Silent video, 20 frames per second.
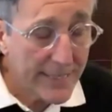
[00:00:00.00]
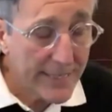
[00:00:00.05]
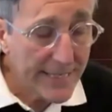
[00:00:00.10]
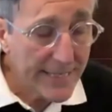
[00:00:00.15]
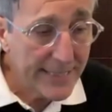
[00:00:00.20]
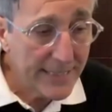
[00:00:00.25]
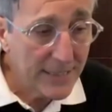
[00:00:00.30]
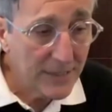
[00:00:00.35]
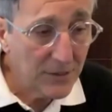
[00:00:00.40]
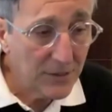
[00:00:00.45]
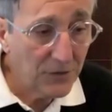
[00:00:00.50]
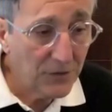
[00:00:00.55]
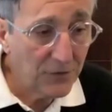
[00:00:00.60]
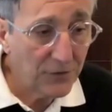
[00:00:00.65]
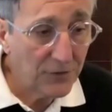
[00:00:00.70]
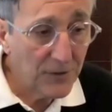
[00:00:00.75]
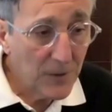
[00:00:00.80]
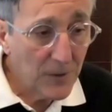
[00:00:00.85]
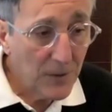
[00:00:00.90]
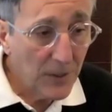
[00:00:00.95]
it
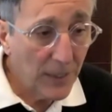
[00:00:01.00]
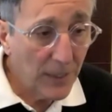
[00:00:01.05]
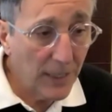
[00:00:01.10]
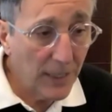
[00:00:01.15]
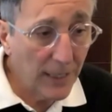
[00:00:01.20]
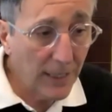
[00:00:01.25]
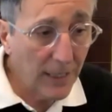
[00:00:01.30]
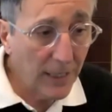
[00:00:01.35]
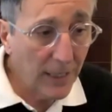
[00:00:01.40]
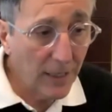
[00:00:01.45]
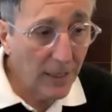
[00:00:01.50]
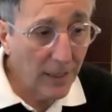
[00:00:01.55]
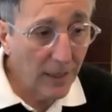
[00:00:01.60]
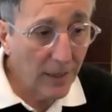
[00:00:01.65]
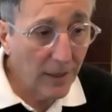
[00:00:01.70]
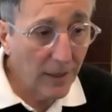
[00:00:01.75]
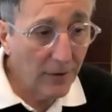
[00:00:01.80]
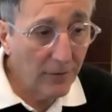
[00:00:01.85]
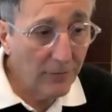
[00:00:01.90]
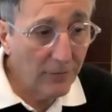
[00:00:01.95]
is
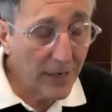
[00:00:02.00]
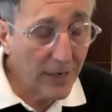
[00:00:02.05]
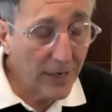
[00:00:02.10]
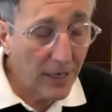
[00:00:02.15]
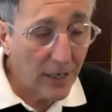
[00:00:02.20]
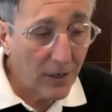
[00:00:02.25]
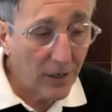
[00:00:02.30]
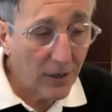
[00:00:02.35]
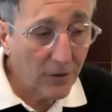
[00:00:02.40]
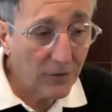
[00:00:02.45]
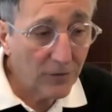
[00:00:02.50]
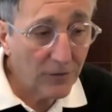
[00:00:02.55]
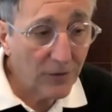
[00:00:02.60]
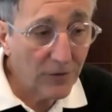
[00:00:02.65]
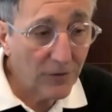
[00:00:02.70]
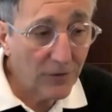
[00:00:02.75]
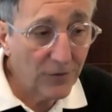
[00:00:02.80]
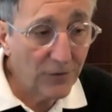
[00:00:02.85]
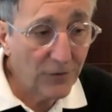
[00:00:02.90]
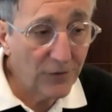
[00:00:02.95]
there are
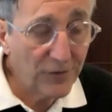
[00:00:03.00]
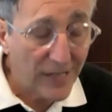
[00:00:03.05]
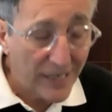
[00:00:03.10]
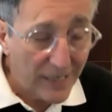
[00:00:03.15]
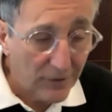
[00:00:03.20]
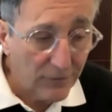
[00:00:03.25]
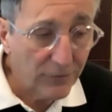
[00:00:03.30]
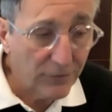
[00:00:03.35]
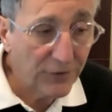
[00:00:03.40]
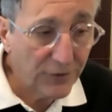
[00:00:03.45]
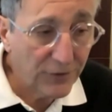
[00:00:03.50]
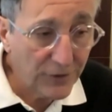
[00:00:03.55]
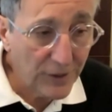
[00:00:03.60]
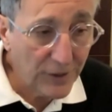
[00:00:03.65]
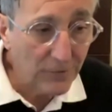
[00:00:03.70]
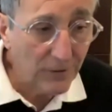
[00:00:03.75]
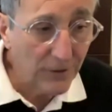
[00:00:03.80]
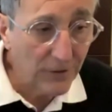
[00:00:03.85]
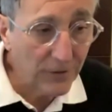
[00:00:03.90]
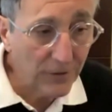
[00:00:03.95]

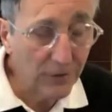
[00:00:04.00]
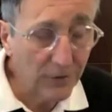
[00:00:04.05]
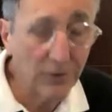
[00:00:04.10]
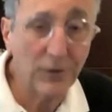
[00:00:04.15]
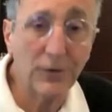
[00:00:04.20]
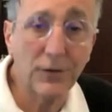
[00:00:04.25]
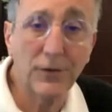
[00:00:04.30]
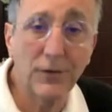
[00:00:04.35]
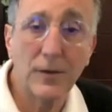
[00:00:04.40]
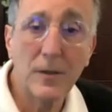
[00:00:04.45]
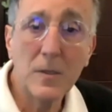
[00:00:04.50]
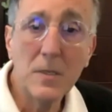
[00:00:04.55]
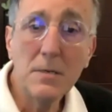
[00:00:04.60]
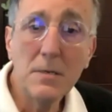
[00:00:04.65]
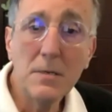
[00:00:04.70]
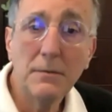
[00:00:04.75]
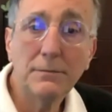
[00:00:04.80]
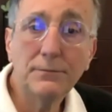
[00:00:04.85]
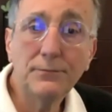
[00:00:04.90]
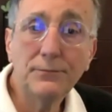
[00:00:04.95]
self-sequences
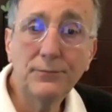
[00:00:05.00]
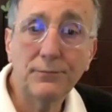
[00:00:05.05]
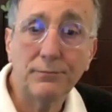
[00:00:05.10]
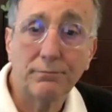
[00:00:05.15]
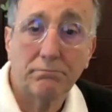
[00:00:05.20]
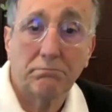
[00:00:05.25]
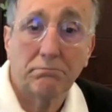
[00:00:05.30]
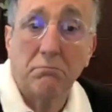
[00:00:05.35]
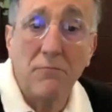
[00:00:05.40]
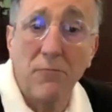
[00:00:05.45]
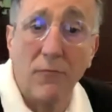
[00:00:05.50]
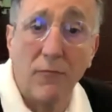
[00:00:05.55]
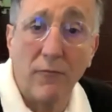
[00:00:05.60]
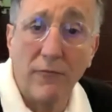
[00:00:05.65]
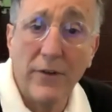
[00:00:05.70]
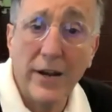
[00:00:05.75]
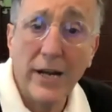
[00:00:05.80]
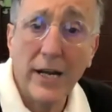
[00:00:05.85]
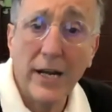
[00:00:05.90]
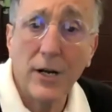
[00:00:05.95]

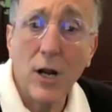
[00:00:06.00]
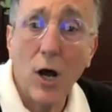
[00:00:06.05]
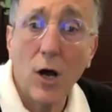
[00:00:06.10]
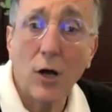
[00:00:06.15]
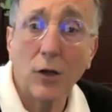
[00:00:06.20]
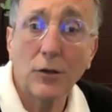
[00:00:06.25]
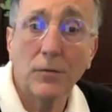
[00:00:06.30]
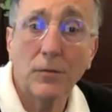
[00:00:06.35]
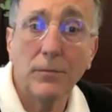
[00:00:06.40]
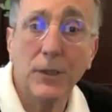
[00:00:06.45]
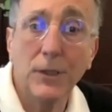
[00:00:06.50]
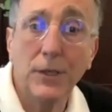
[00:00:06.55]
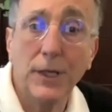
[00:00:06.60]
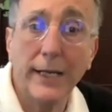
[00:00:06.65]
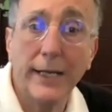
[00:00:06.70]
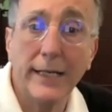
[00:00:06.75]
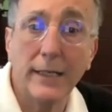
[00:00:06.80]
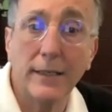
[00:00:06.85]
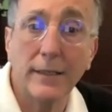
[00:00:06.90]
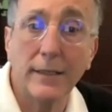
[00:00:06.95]
but are not
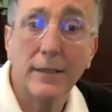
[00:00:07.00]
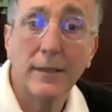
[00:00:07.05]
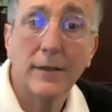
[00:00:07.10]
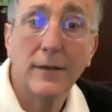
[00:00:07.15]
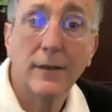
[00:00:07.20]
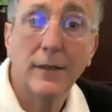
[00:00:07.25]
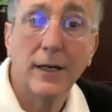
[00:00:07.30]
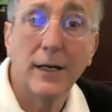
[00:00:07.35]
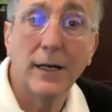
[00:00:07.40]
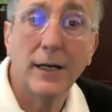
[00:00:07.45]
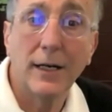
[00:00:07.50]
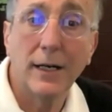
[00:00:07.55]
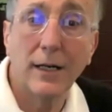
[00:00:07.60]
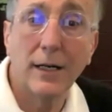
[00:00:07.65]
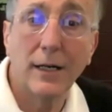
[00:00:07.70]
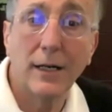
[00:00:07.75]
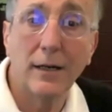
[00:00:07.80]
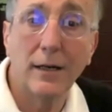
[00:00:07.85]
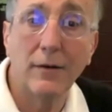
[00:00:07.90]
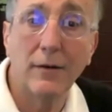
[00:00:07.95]
mutated,
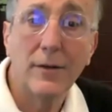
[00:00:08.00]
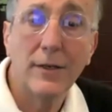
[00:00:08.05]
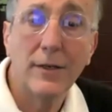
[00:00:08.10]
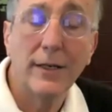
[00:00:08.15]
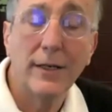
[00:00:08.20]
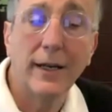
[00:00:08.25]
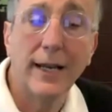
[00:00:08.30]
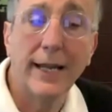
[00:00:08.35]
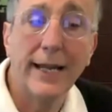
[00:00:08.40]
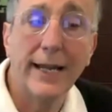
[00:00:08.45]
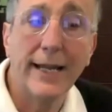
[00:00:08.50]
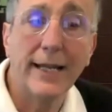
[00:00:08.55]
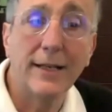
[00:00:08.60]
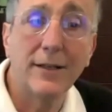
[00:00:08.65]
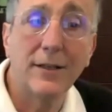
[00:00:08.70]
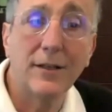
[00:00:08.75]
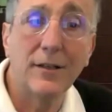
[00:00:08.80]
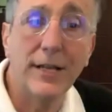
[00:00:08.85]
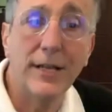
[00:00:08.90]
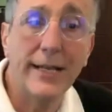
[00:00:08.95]

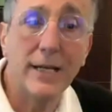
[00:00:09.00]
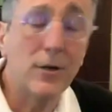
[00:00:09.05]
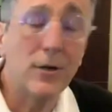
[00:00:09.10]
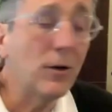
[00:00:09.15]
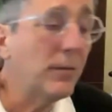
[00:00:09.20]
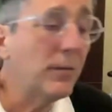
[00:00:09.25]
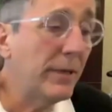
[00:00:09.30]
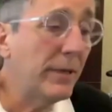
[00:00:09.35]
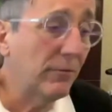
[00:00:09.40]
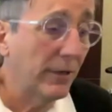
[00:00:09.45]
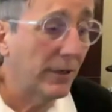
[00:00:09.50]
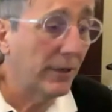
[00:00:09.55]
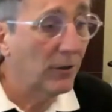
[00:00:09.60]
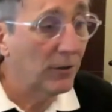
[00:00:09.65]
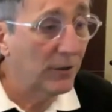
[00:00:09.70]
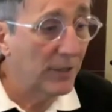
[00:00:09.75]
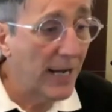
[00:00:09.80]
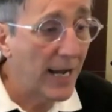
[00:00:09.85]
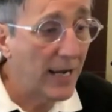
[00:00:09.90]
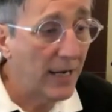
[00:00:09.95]
and they could be
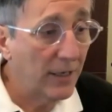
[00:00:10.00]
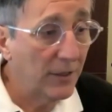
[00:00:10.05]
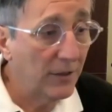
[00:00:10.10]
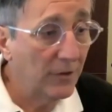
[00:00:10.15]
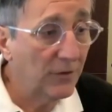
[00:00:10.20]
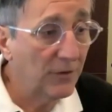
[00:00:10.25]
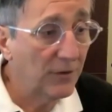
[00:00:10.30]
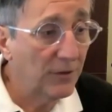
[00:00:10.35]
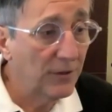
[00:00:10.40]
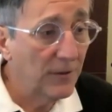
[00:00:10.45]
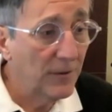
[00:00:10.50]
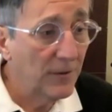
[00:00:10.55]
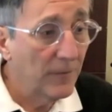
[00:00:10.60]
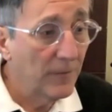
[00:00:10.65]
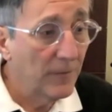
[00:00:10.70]
recognized